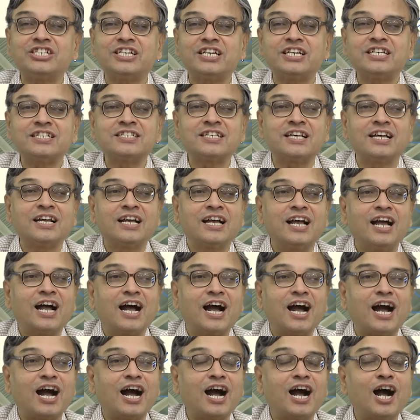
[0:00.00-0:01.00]
is
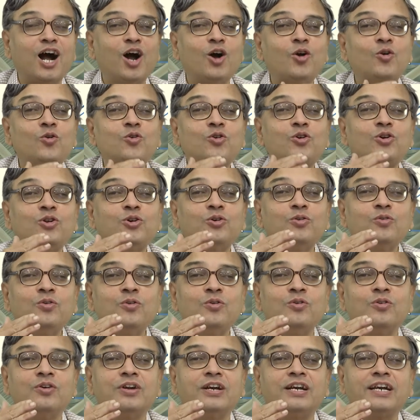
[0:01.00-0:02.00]
how to
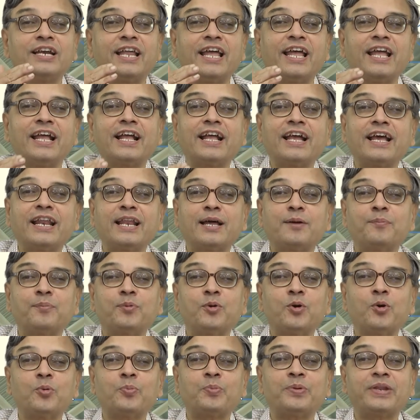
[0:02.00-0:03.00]
take an
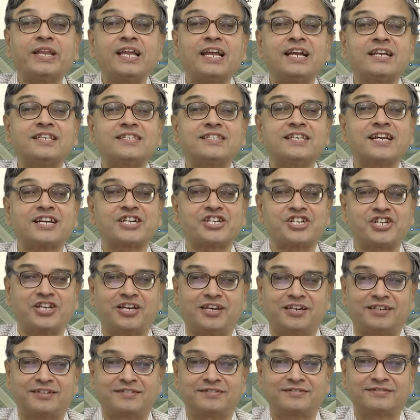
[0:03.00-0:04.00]
appropriate section.
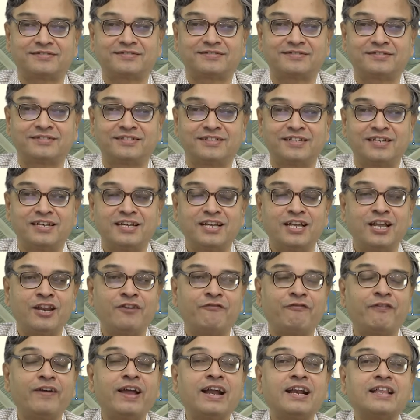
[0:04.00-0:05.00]
In
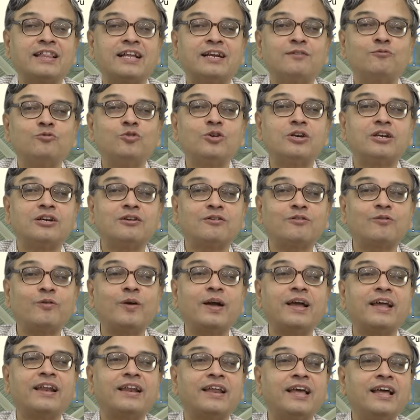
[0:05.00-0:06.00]
fact, that would
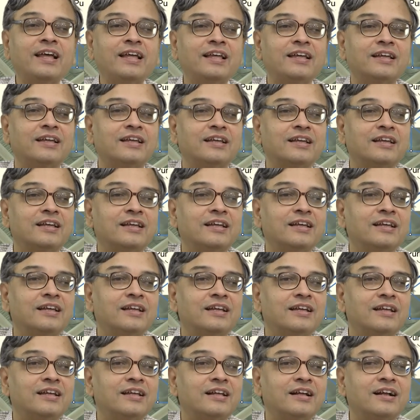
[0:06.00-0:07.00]
require a
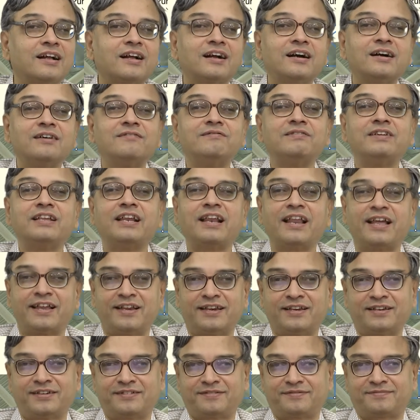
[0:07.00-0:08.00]
curved
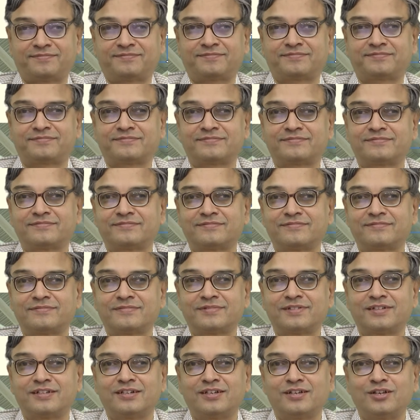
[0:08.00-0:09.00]
line.
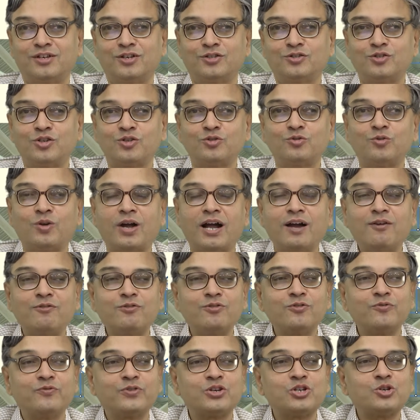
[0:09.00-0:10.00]
So, you have
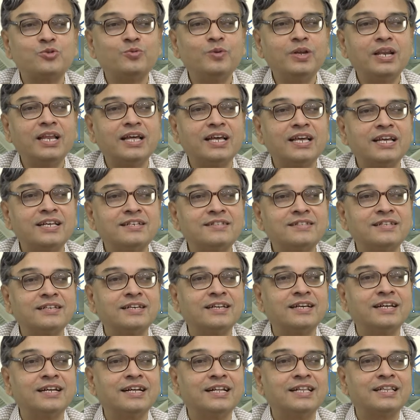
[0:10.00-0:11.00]
to visualize,
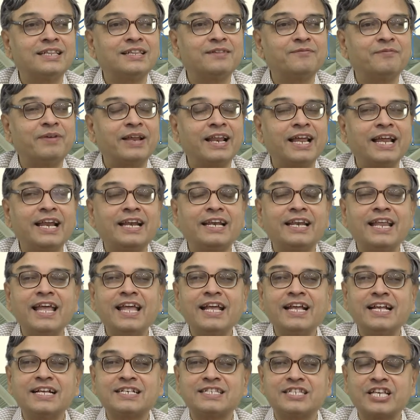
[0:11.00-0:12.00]
when I
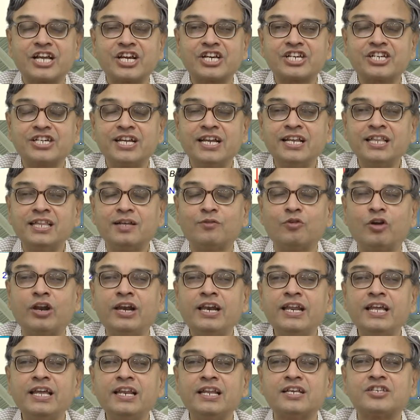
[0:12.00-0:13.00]
take a section, the
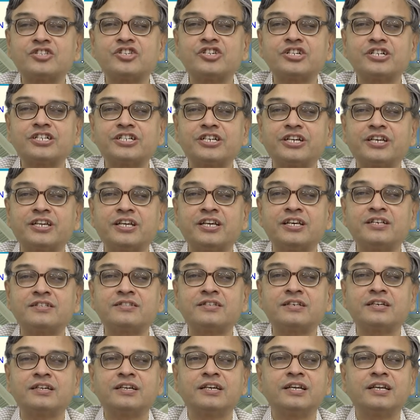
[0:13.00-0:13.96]
only restriction is